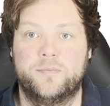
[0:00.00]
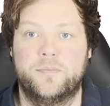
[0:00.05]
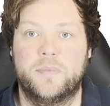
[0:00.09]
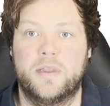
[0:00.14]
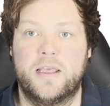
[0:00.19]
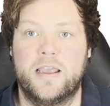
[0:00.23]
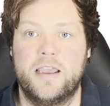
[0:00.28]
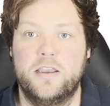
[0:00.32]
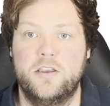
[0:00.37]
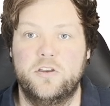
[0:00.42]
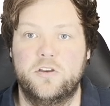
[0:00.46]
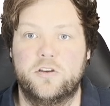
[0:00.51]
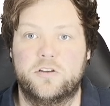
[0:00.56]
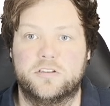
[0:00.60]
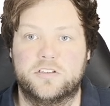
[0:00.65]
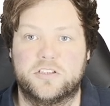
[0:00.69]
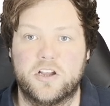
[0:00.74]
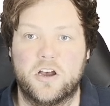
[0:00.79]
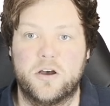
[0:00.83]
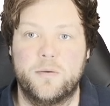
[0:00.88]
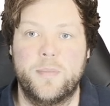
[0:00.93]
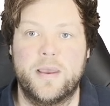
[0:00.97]
Here you can
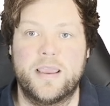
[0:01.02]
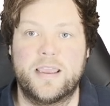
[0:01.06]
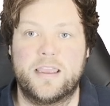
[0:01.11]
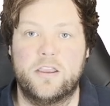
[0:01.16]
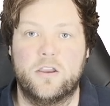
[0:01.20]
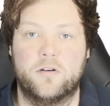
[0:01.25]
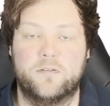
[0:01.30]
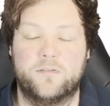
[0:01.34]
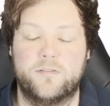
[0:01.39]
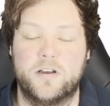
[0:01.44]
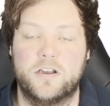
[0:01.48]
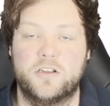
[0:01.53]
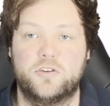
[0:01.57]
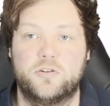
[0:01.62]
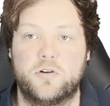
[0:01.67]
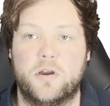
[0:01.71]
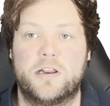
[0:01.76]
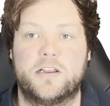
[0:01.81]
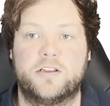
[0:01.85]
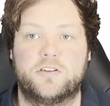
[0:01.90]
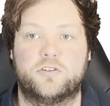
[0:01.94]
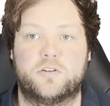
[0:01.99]
start making your first
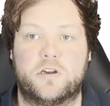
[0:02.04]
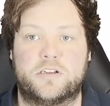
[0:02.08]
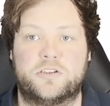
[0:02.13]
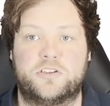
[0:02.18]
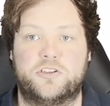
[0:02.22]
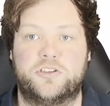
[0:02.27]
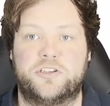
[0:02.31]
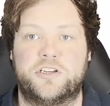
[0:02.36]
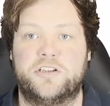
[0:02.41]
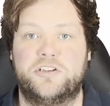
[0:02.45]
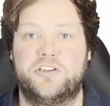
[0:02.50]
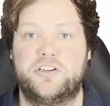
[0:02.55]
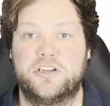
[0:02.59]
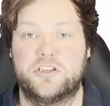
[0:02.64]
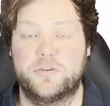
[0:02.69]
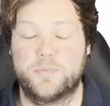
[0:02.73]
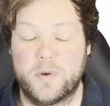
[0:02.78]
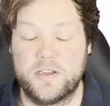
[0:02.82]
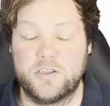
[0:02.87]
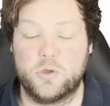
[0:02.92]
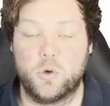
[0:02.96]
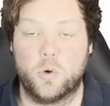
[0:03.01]
trading strategy just
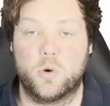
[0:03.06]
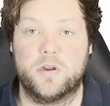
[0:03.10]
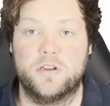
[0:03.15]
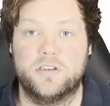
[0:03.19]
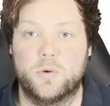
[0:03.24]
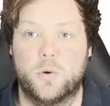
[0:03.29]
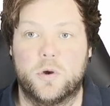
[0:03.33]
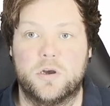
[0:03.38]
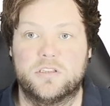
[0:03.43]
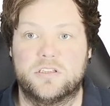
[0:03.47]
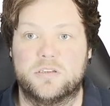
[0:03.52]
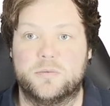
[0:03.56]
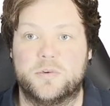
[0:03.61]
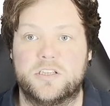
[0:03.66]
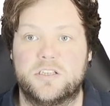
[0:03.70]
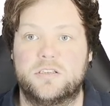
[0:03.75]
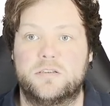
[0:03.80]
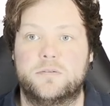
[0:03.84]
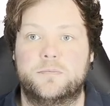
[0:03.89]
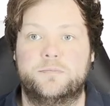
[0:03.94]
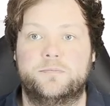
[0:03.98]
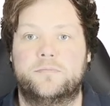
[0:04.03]
by talking to
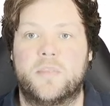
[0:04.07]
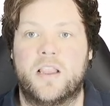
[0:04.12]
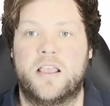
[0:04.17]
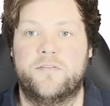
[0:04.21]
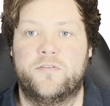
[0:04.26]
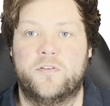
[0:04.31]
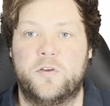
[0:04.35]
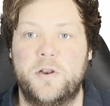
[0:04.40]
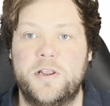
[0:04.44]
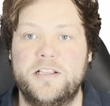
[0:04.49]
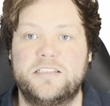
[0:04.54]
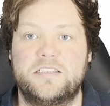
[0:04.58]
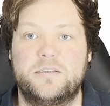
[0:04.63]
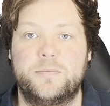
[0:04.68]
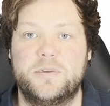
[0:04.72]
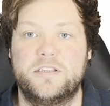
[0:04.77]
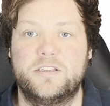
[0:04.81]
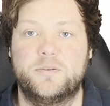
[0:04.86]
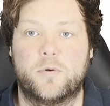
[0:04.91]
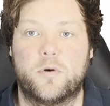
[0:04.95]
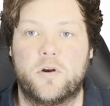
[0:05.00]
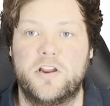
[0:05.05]
Artemis. If you need some
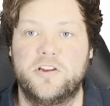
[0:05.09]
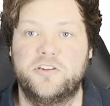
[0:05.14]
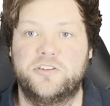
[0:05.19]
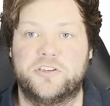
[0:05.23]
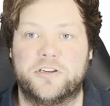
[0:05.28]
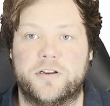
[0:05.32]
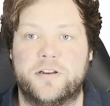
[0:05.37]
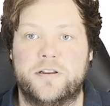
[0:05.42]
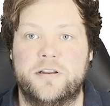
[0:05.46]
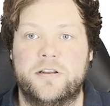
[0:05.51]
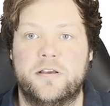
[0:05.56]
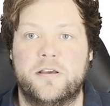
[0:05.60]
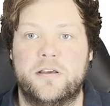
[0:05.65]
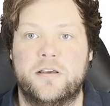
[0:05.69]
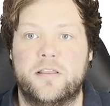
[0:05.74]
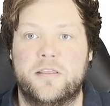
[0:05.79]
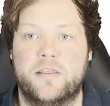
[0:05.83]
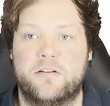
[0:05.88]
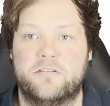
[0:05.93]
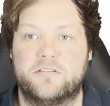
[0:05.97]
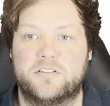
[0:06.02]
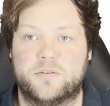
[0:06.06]
inspiration,
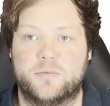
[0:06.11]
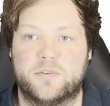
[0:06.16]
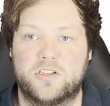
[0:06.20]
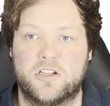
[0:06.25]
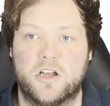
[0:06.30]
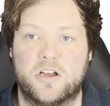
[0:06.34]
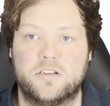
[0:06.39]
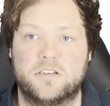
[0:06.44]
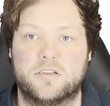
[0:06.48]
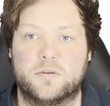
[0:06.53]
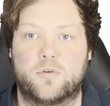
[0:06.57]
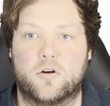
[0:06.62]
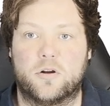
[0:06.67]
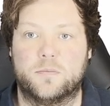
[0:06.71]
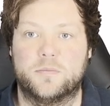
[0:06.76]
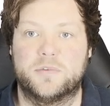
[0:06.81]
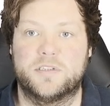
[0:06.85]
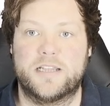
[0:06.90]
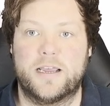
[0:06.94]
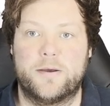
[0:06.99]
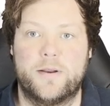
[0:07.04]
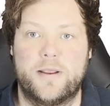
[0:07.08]
there are some starter prompts
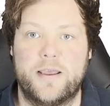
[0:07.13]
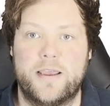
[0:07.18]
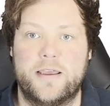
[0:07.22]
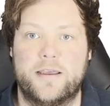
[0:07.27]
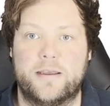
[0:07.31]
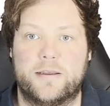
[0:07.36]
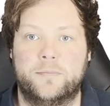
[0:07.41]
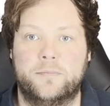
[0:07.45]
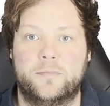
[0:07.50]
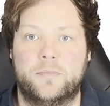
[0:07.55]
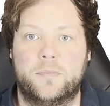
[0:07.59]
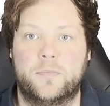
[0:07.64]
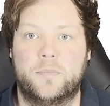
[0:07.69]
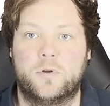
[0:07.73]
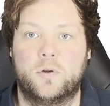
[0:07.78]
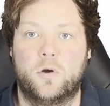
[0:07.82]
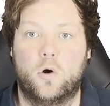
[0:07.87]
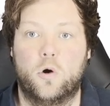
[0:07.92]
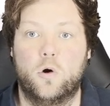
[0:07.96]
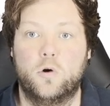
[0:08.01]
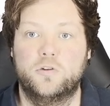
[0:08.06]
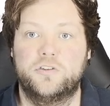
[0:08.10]
down here.
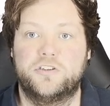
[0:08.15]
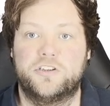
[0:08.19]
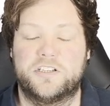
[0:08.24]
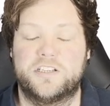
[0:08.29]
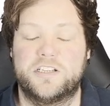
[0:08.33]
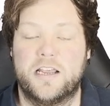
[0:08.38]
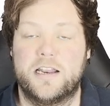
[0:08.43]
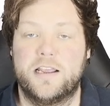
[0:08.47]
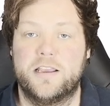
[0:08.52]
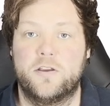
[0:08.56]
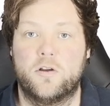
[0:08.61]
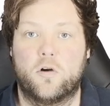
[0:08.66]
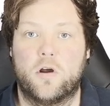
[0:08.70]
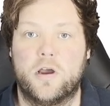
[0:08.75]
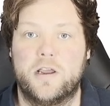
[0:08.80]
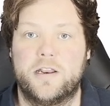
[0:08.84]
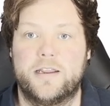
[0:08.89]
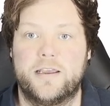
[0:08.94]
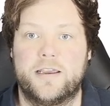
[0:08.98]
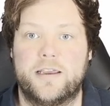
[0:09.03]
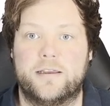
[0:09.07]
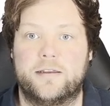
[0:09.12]
Or just tell it your
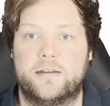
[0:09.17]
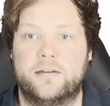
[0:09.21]
idea.